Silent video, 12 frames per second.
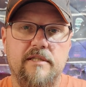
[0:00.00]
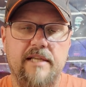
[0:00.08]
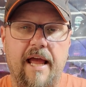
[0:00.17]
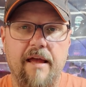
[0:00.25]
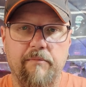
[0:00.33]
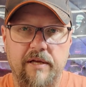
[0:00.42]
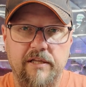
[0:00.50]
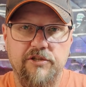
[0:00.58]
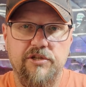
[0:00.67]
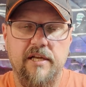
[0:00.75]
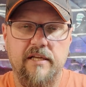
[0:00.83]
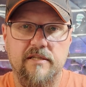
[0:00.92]

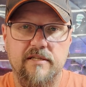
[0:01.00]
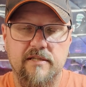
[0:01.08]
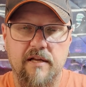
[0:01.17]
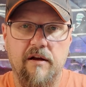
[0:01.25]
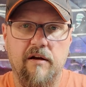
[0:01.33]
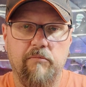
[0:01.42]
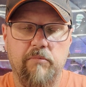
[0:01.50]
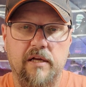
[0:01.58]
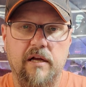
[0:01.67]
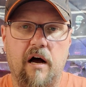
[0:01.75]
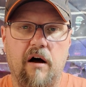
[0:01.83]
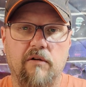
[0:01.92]
damaged his stump
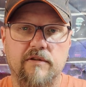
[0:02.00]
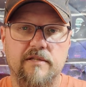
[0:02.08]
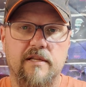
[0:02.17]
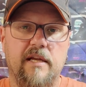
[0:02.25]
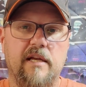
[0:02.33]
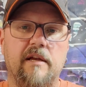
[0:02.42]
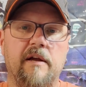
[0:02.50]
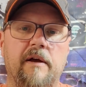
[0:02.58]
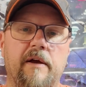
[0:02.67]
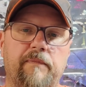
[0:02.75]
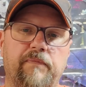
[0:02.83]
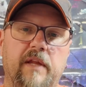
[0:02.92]
because the
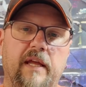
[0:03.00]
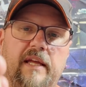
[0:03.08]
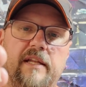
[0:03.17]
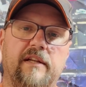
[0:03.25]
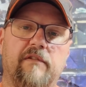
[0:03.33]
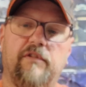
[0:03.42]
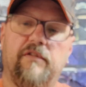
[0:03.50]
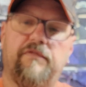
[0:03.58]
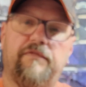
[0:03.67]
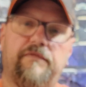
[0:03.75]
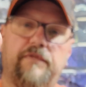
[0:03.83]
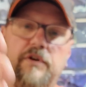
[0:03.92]
end of the
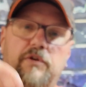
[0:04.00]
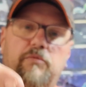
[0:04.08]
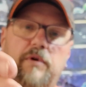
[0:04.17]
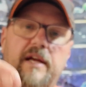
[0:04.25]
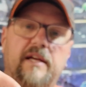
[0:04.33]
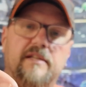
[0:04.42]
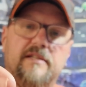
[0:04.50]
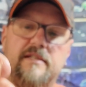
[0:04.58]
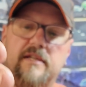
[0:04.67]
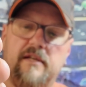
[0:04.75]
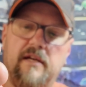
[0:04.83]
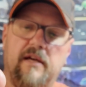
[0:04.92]
foot
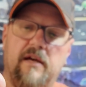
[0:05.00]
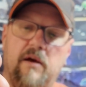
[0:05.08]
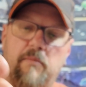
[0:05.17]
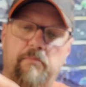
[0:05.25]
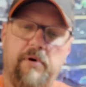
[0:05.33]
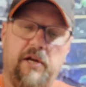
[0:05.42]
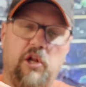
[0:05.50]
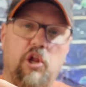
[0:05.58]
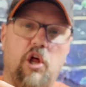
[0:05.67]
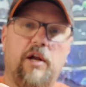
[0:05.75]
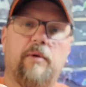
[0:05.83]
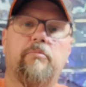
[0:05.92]
rest put a
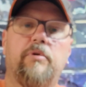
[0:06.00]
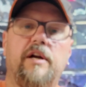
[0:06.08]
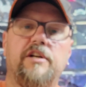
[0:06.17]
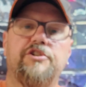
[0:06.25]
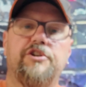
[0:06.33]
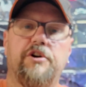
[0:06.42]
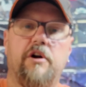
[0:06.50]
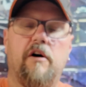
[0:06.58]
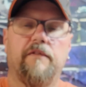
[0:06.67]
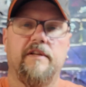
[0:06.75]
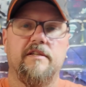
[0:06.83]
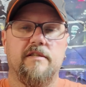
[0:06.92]
lot of pressure
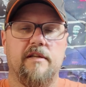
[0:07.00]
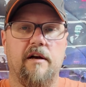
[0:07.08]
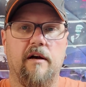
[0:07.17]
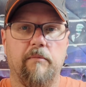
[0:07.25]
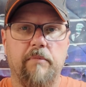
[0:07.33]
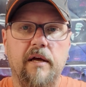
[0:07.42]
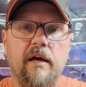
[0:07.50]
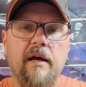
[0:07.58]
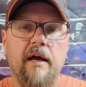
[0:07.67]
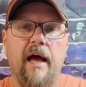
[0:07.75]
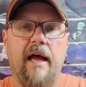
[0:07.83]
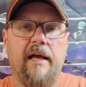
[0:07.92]
on the stump,
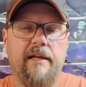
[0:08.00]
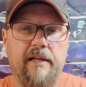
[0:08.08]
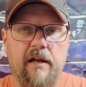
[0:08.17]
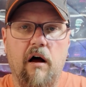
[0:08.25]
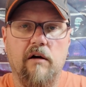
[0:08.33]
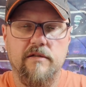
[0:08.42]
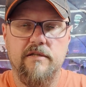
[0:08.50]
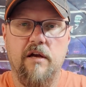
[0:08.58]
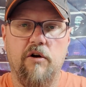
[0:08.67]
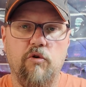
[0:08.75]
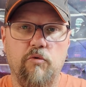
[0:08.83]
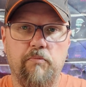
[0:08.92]
and it
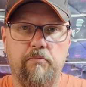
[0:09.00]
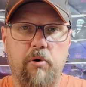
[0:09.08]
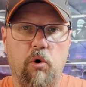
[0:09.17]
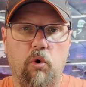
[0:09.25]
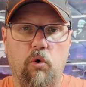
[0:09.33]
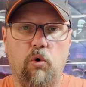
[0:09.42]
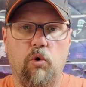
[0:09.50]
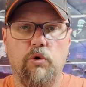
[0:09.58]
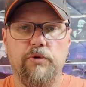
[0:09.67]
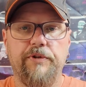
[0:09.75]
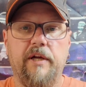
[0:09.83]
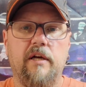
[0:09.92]
also
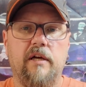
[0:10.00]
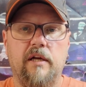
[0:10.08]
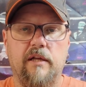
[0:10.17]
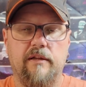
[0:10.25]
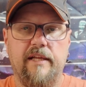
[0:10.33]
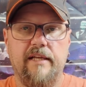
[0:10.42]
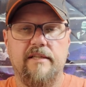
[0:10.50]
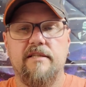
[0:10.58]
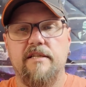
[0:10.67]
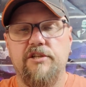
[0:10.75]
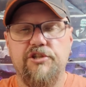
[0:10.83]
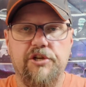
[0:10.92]
pulled the
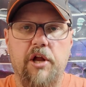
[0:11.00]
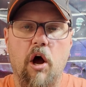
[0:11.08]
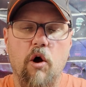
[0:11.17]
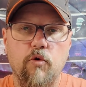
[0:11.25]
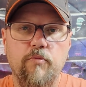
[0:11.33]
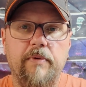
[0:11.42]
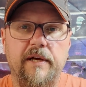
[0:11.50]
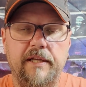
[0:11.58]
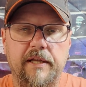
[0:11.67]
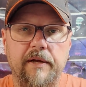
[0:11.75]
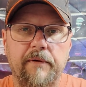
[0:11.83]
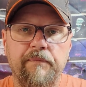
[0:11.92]
incision
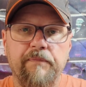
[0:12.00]
open,